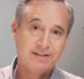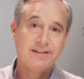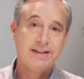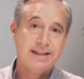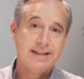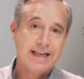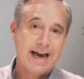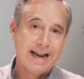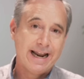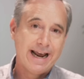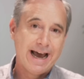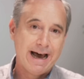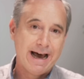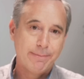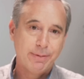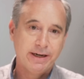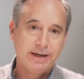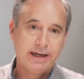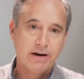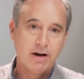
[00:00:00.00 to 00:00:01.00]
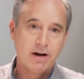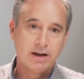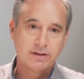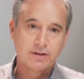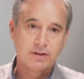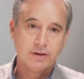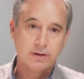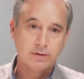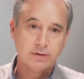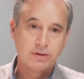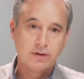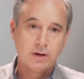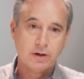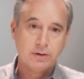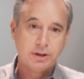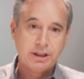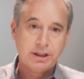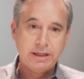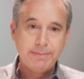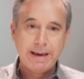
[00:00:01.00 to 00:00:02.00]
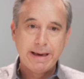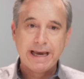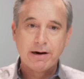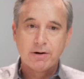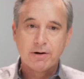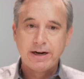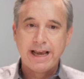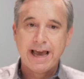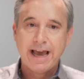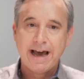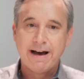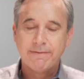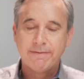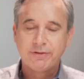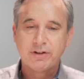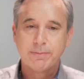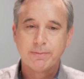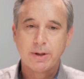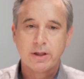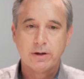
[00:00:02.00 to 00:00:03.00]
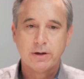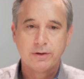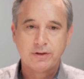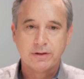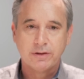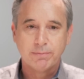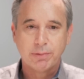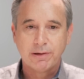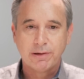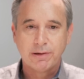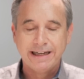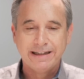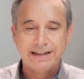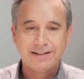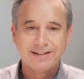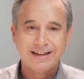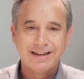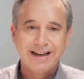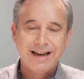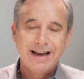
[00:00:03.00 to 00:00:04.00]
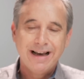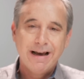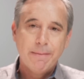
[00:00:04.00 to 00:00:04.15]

may see that happening also. So she may already have some of those in place.